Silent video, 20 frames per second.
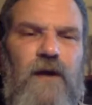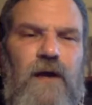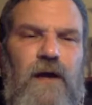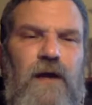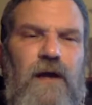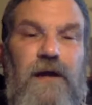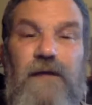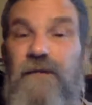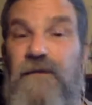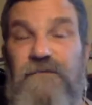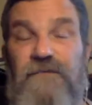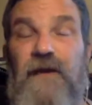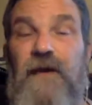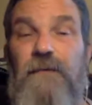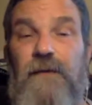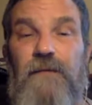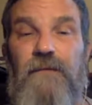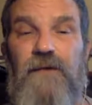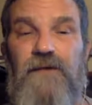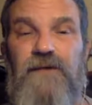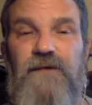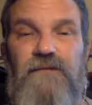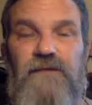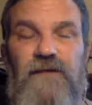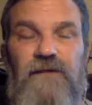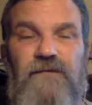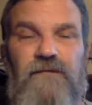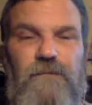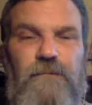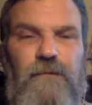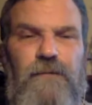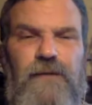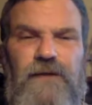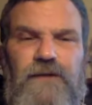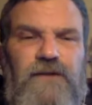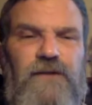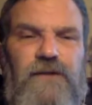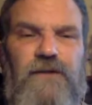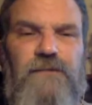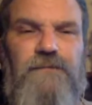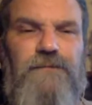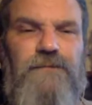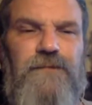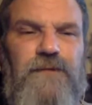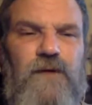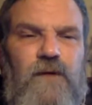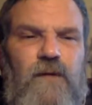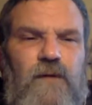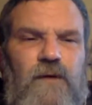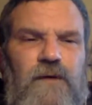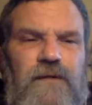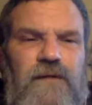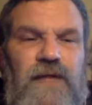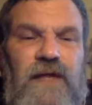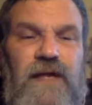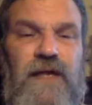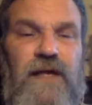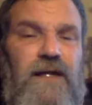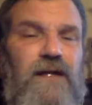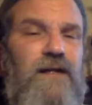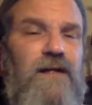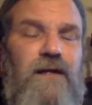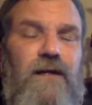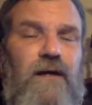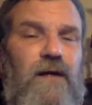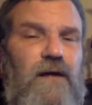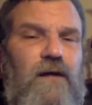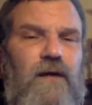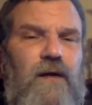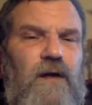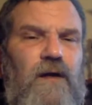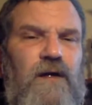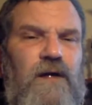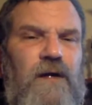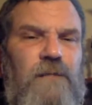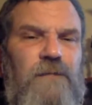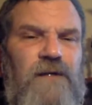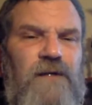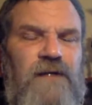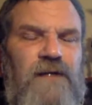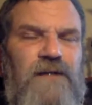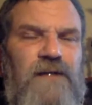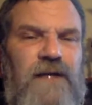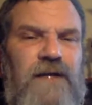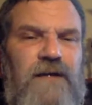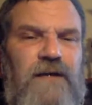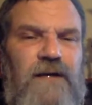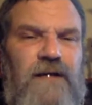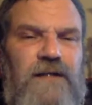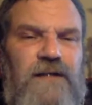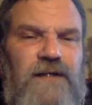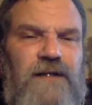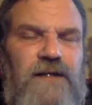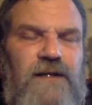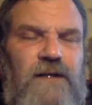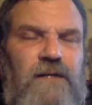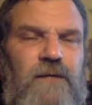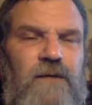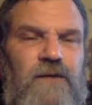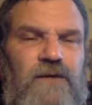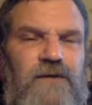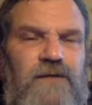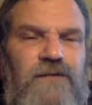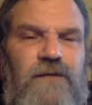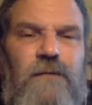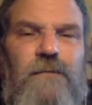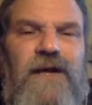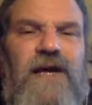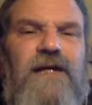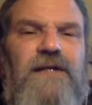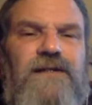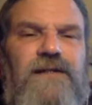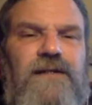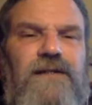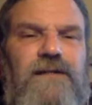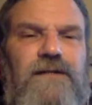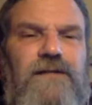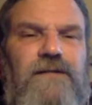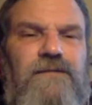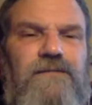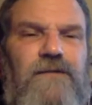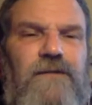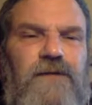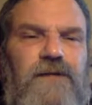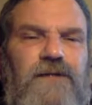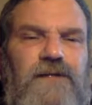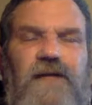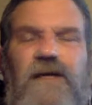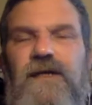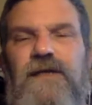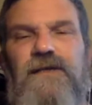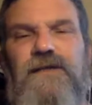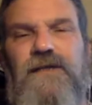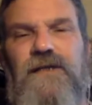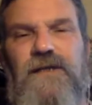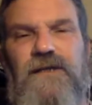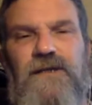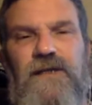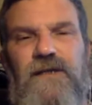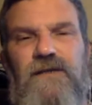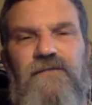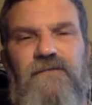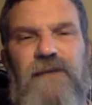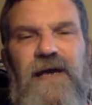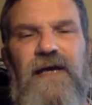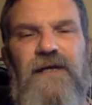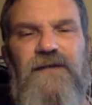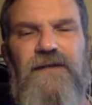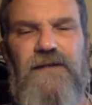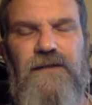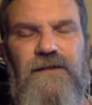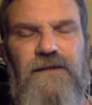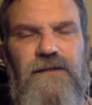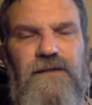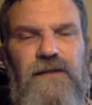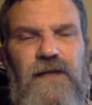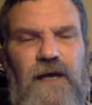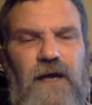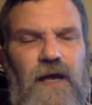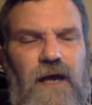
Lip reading: And the family must have given permission. Well, then a couple of days later, I see a commercial for Baskets, for the second season of Baskets.